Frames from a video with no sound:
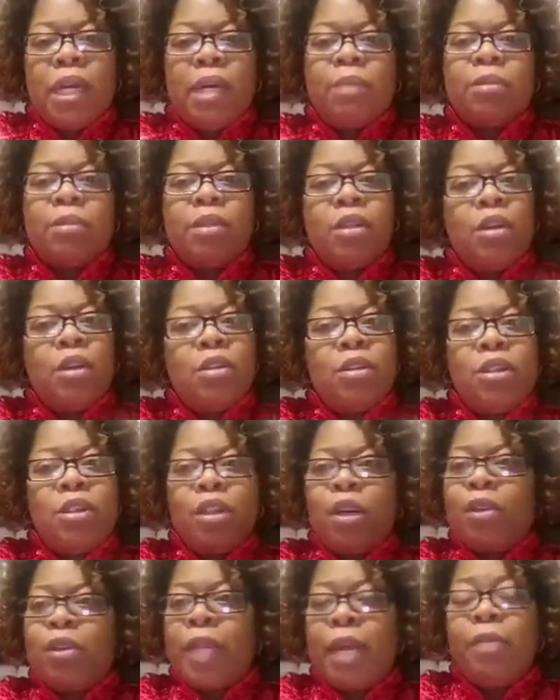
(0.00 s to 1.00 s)
No,
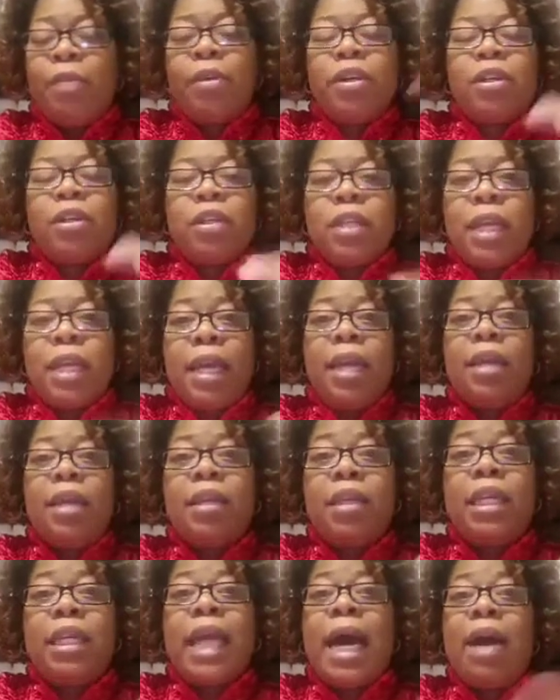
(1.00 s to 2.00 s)
they
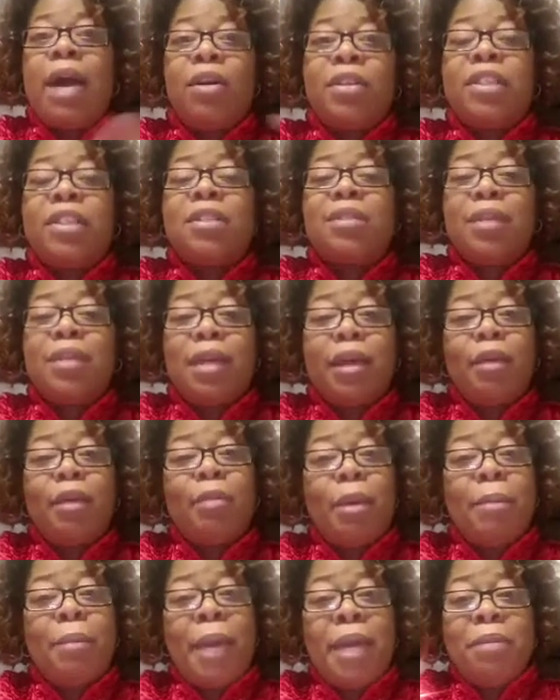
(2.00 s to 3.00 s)
not only took care of
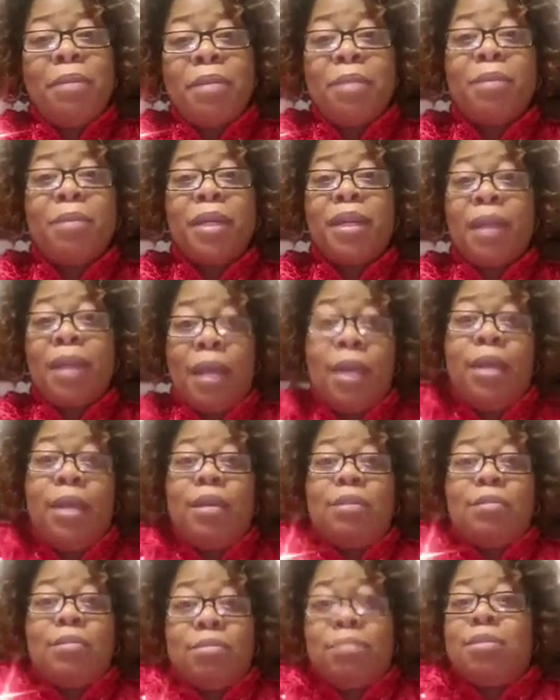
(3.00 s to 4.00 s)
my baby, but
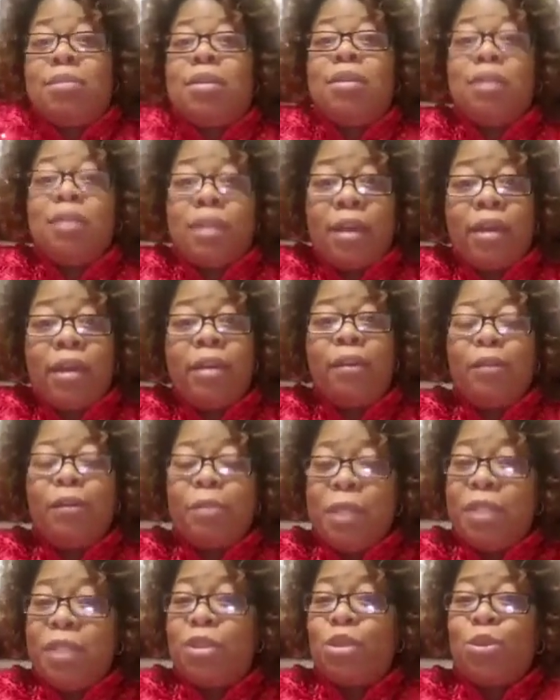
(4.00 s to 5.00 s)
they took care of
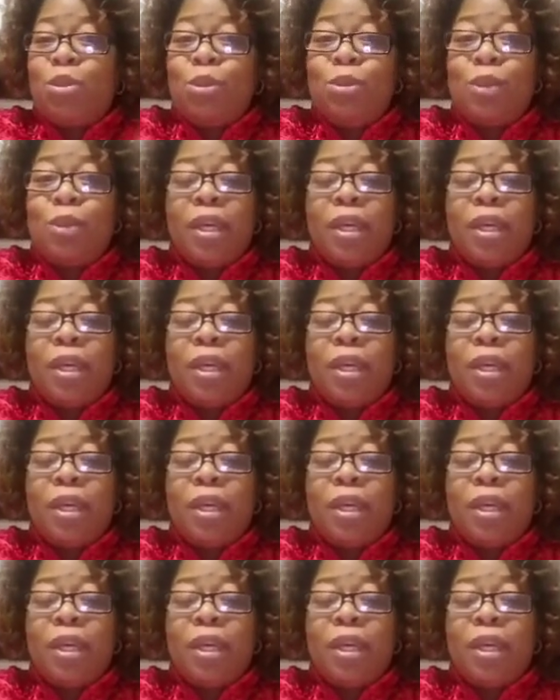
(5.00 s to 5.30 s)
me too.